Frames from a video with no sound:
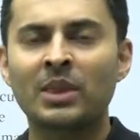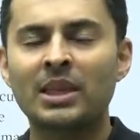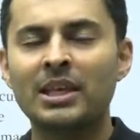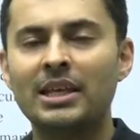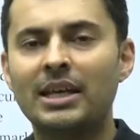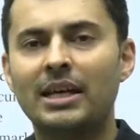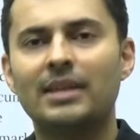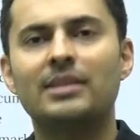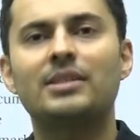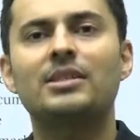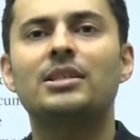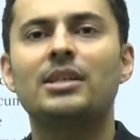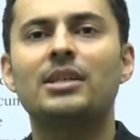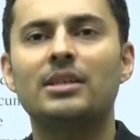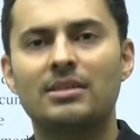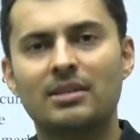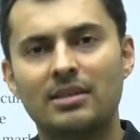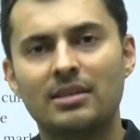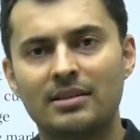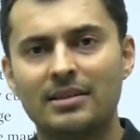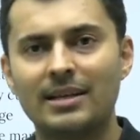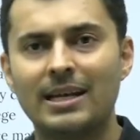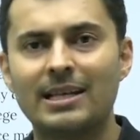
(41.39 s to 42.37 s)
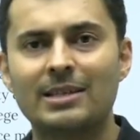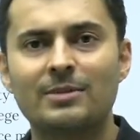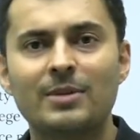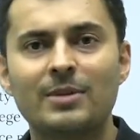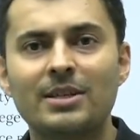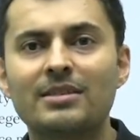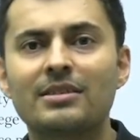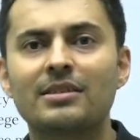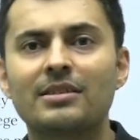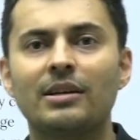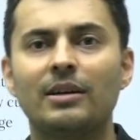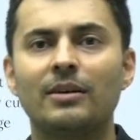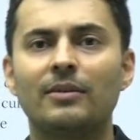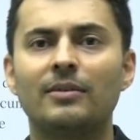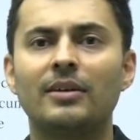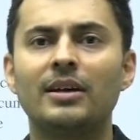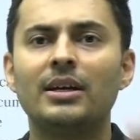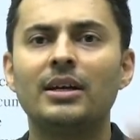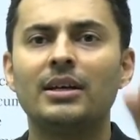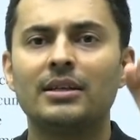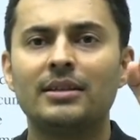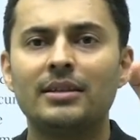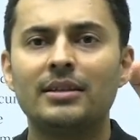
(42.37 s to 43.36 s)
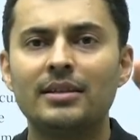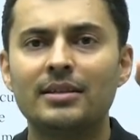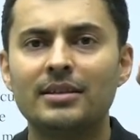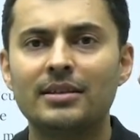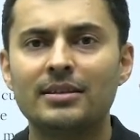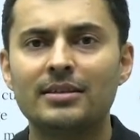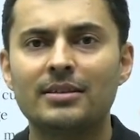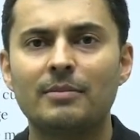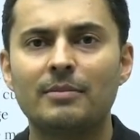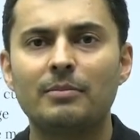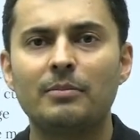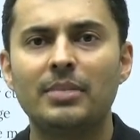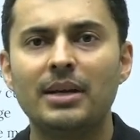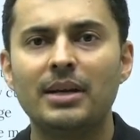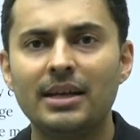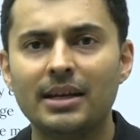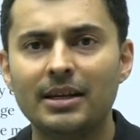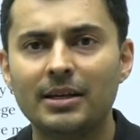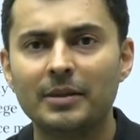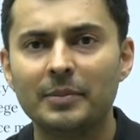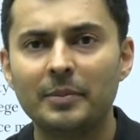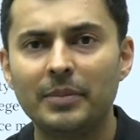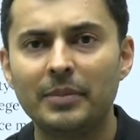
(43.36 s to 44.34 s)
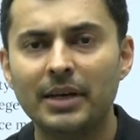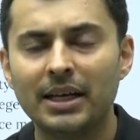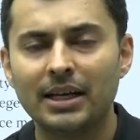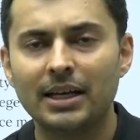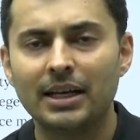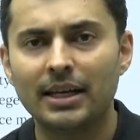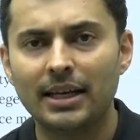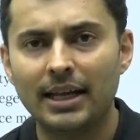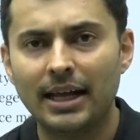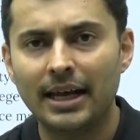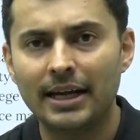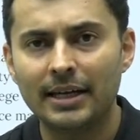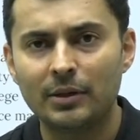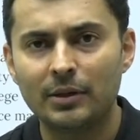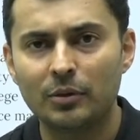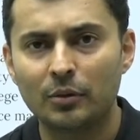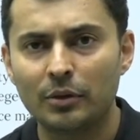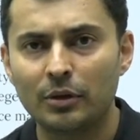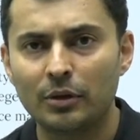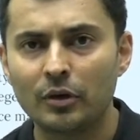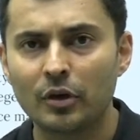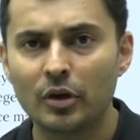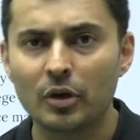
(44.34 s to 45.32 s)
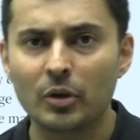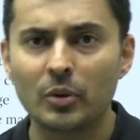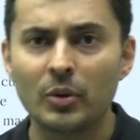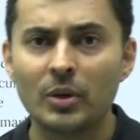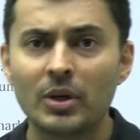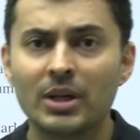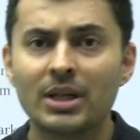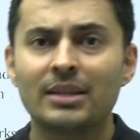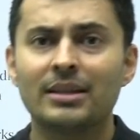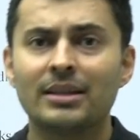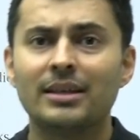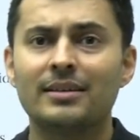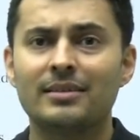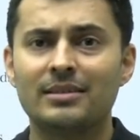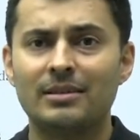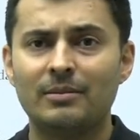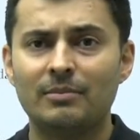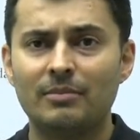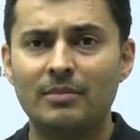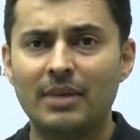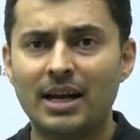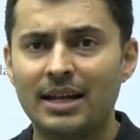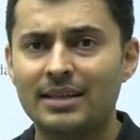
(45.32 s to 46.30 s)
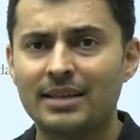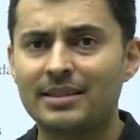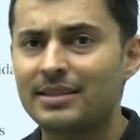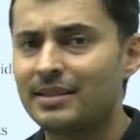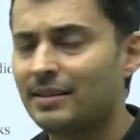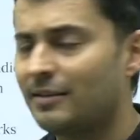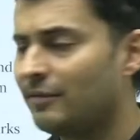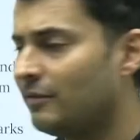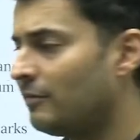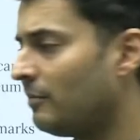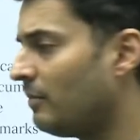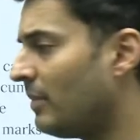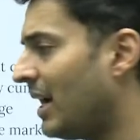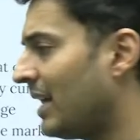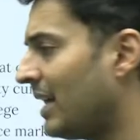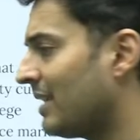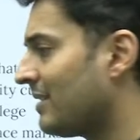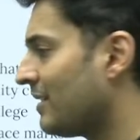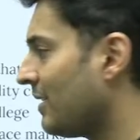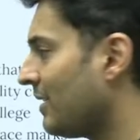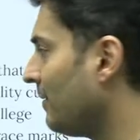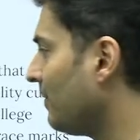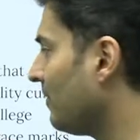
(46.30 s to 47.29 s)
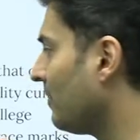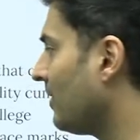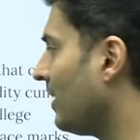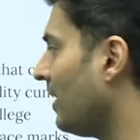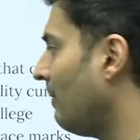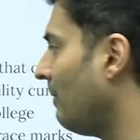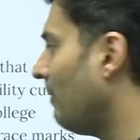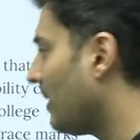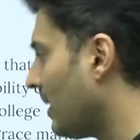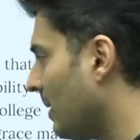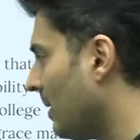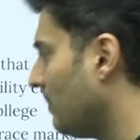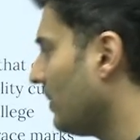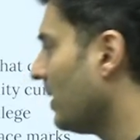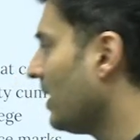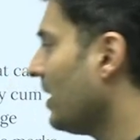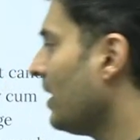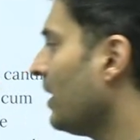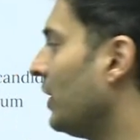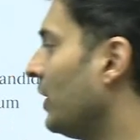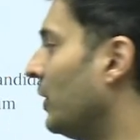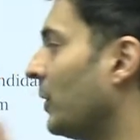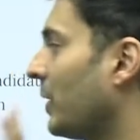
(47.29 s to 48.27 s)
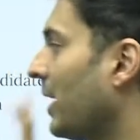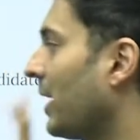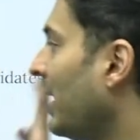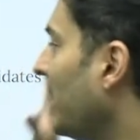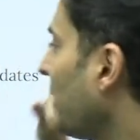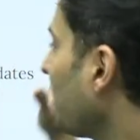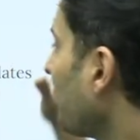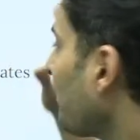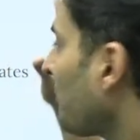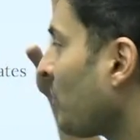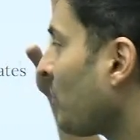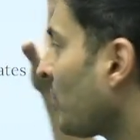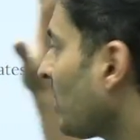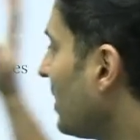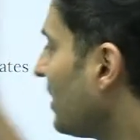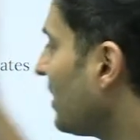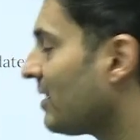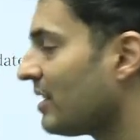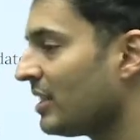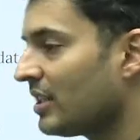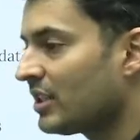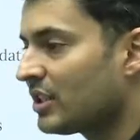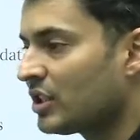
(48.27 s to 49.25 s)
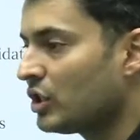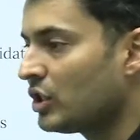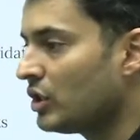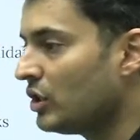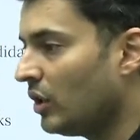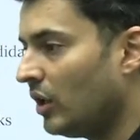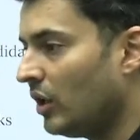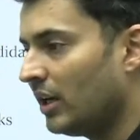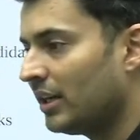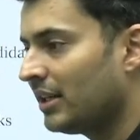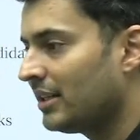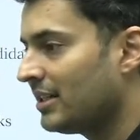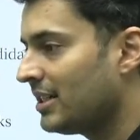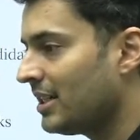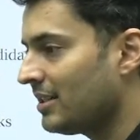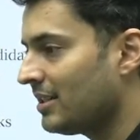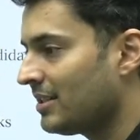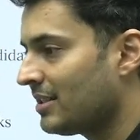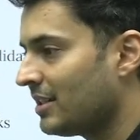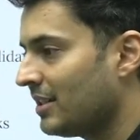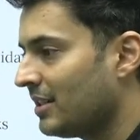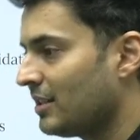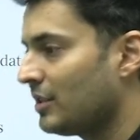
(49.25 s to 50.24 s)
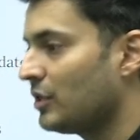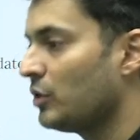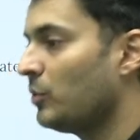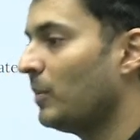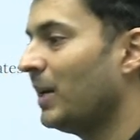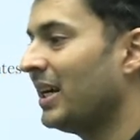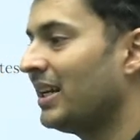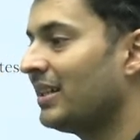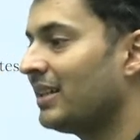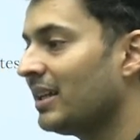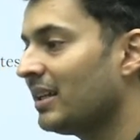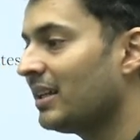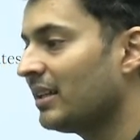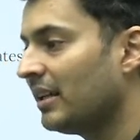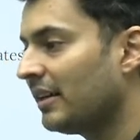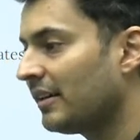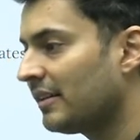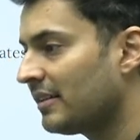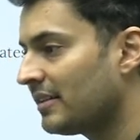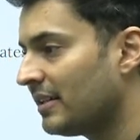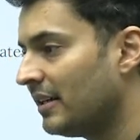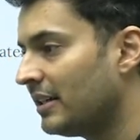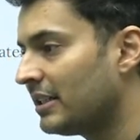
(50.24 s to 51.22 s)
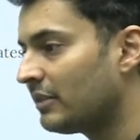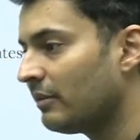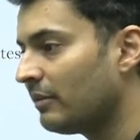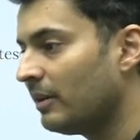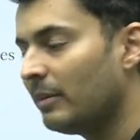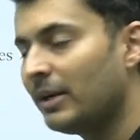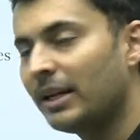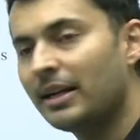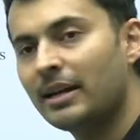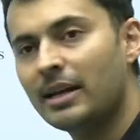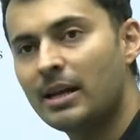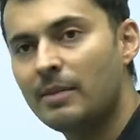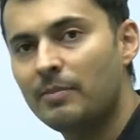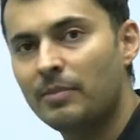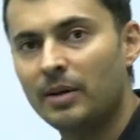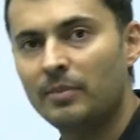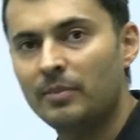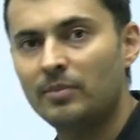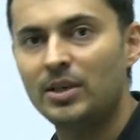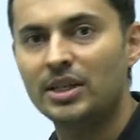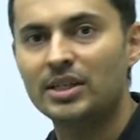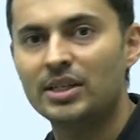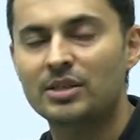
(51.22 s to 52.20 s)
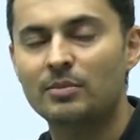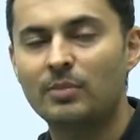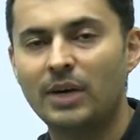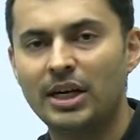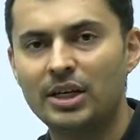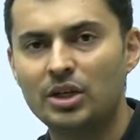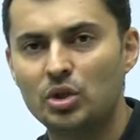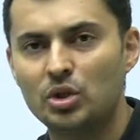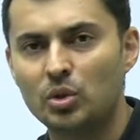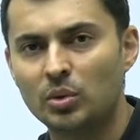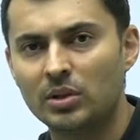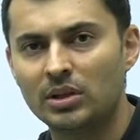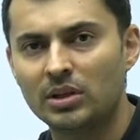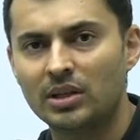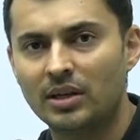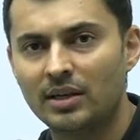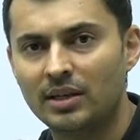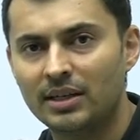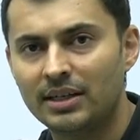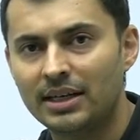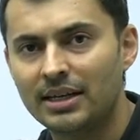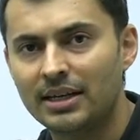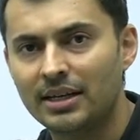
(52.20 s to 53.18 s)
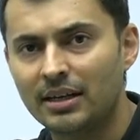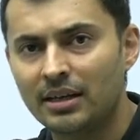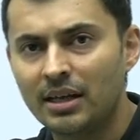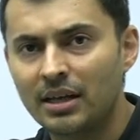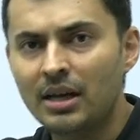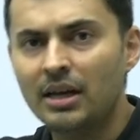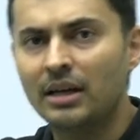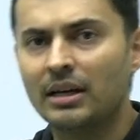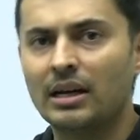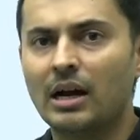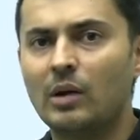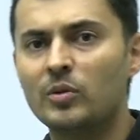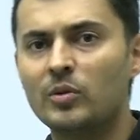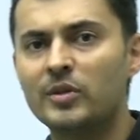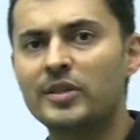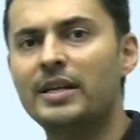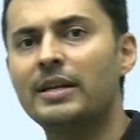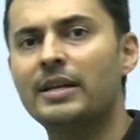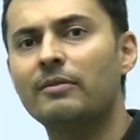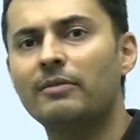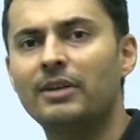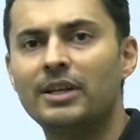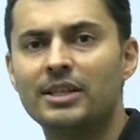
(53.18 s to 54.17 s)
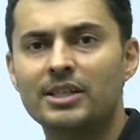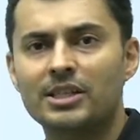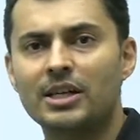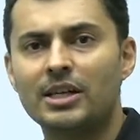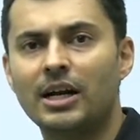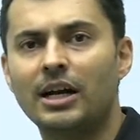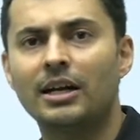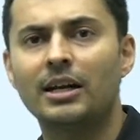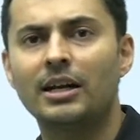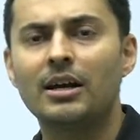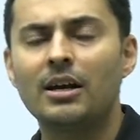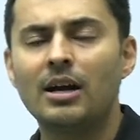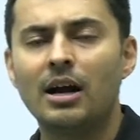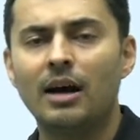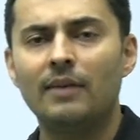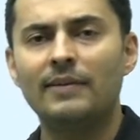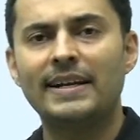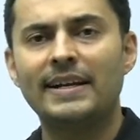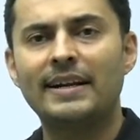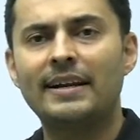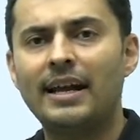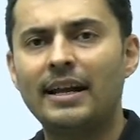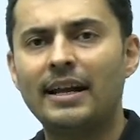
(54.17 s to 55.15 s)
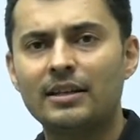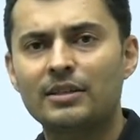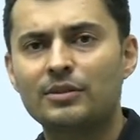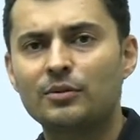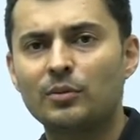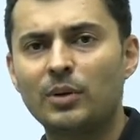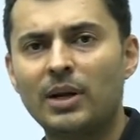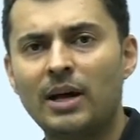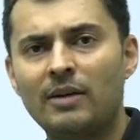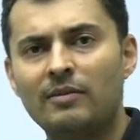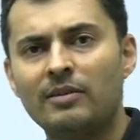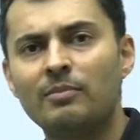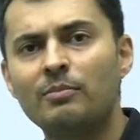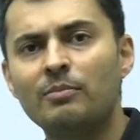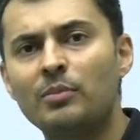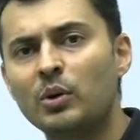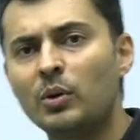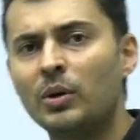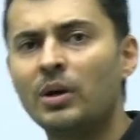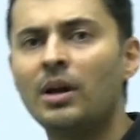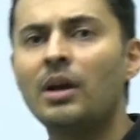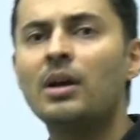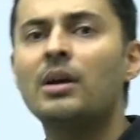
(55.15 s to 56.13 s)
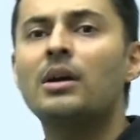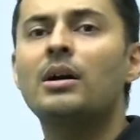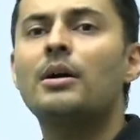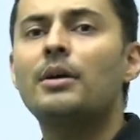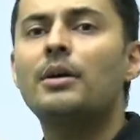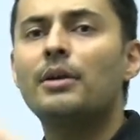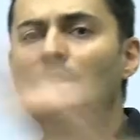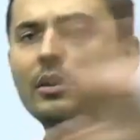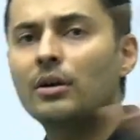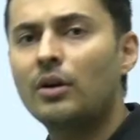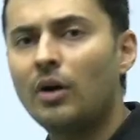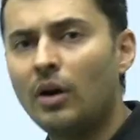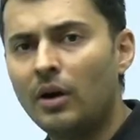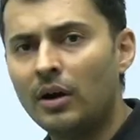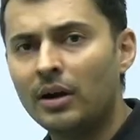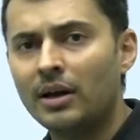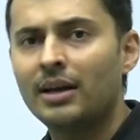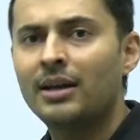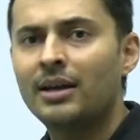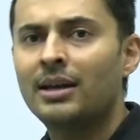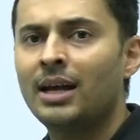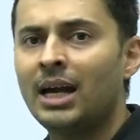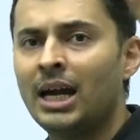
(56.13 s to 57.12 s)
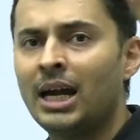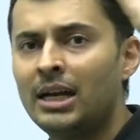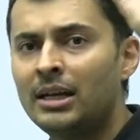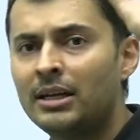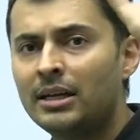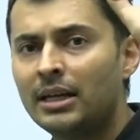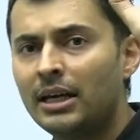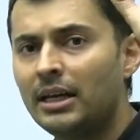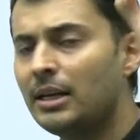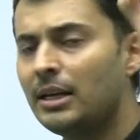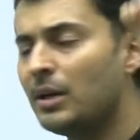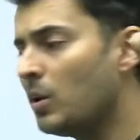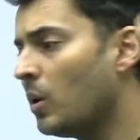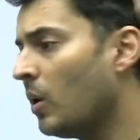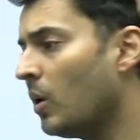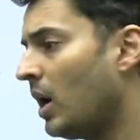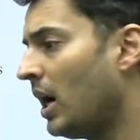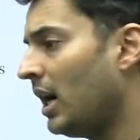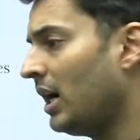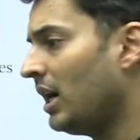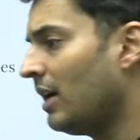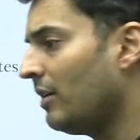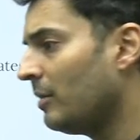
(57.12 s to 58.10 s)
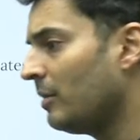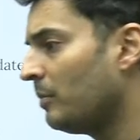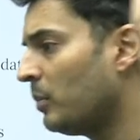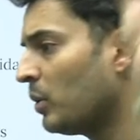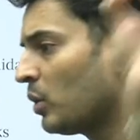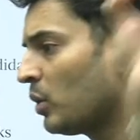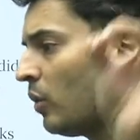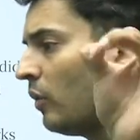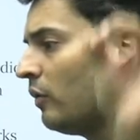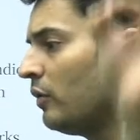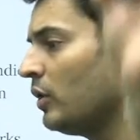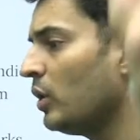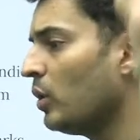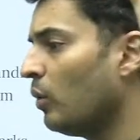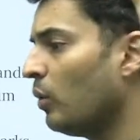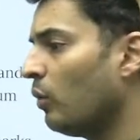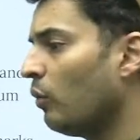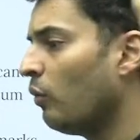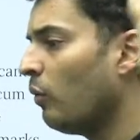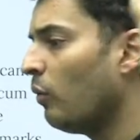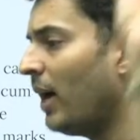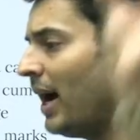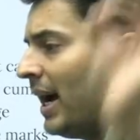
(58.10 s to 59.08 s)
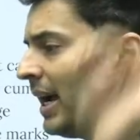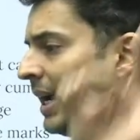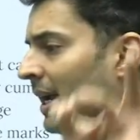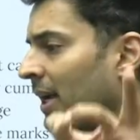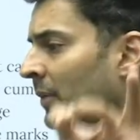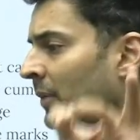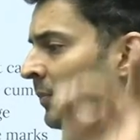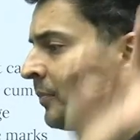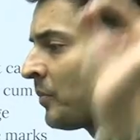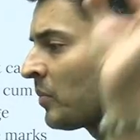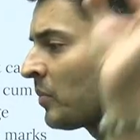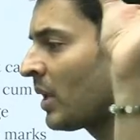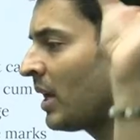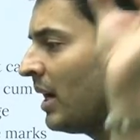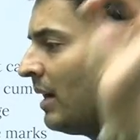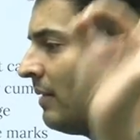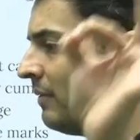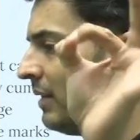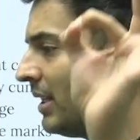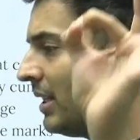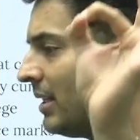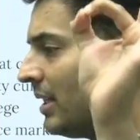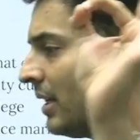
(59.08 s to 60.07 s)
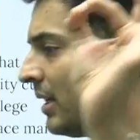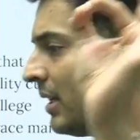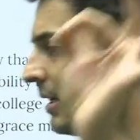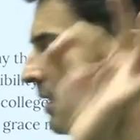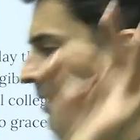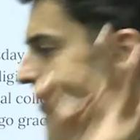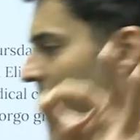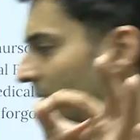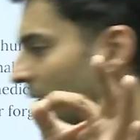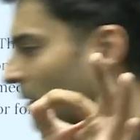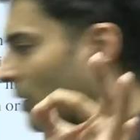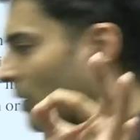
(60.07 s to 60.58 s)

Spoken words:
Yes, justice has been served. This is a big, big lie told to you. There is a massive, massive cover-up. Okay, this is not justice. You might think the results will be republished by June 30th. Counseling will start. Our ranks would have improved. Wrong. I'll tell you and I'll prove you why everything is